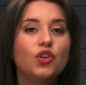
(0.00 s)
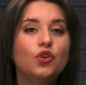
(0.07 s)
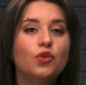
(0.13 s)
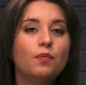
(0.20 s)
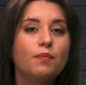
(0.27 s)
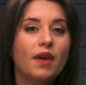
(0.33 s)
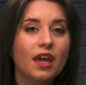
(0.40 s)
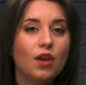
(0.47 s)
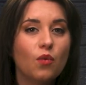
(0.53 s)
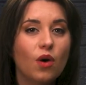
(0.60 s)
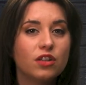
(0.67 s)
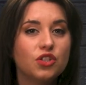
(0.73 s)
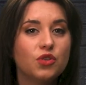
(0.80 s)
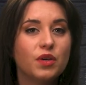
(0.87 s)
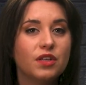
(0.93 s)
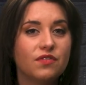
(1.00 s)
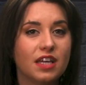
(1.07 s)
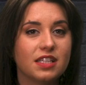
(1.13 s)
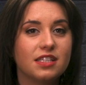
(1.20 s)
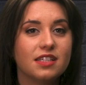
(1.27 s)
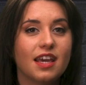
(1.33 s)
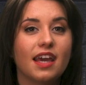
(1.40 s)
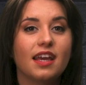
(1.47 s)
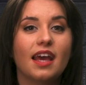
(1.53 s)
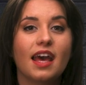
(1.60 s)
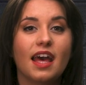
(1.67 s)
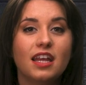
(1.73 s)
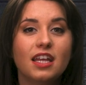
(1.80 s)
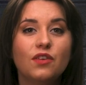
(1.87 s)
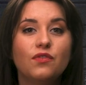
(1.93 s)
you may want to investigate
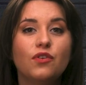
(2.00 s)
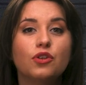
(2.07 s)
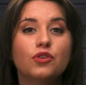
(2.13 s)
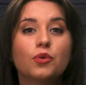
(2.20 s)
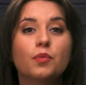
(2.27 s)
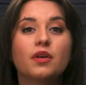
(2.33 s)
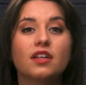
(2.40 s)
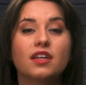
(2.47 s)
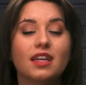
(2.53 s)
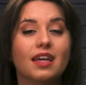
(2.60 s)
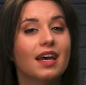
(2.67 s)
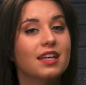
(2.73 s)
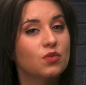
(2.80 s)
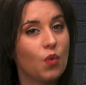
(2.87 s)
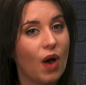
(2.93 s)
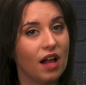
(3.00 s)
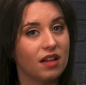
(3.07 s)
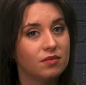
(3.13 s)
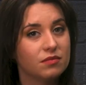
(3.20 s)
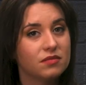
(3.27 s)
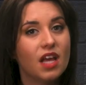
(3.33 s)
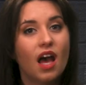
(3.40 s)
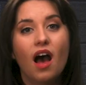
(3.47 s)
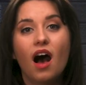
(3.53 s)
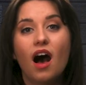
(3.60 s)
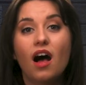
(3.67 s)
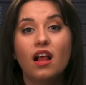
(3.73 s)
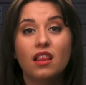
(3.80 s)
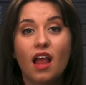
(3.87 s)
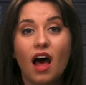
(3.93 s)
any vulnerability as well.
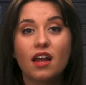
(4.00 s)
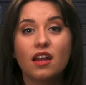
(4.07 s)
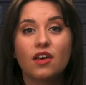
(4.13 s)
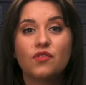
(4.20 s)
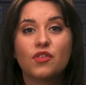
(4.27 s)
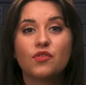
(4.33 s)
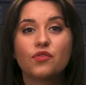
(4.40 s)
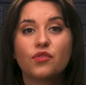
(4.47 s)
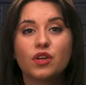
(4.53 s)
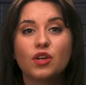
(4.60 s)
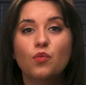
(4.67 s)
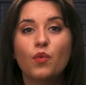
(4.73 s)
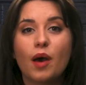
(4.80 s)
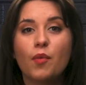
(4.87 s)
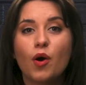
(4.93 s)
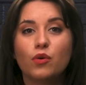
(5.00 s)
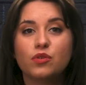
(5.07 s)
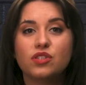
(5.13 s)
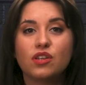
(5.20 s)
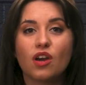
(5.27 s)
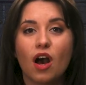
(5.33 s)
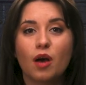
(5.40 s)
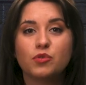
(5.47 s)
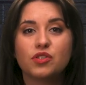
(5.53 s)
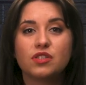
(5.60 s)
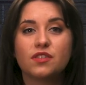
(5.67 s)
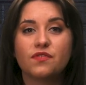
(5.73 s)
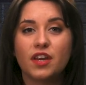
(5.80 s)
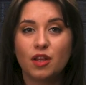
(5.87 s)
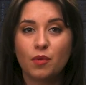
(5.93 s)
A lot of the free web hosting
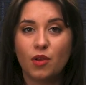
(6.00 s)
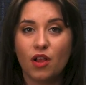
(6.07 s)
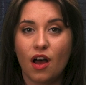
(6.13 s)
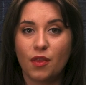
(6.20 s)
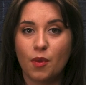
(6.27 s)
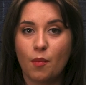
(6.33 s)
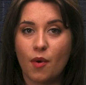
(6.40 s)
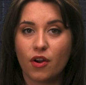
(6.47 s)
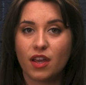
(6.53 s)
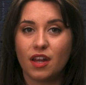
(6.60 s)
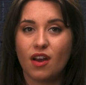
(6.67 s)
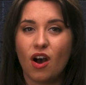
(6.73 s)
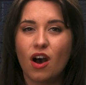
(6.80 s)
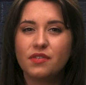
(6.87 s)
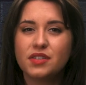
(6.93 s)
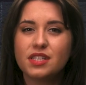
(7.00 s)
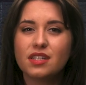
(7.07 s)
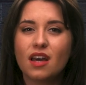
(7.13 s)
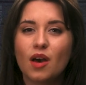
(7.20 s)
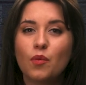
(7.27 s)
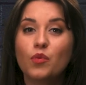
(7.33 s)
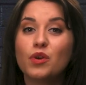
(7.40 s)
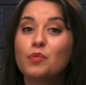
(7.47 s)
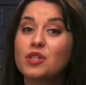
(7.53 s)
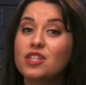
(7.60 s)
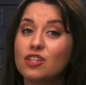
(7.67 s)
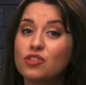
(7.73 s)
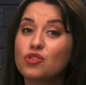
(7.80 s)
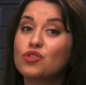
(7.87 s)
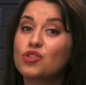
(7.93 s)
options available on the market often come with
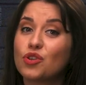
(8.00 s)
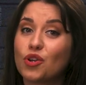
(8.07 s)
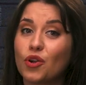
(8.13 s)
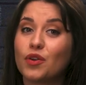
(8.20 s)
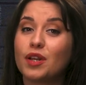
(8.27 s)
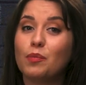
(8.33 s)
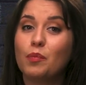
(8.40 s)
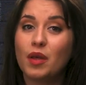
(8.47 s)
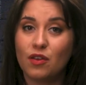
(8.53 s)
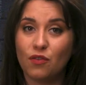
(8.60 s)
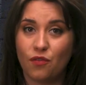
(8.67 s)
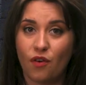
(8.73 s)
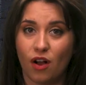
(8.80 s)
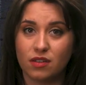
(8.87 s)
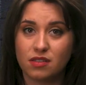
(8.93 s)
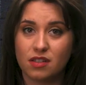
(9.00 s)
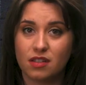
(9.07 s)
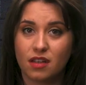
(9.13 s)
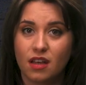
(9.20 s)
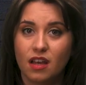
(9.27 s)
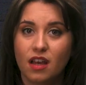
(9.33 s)
potential security pitfalls.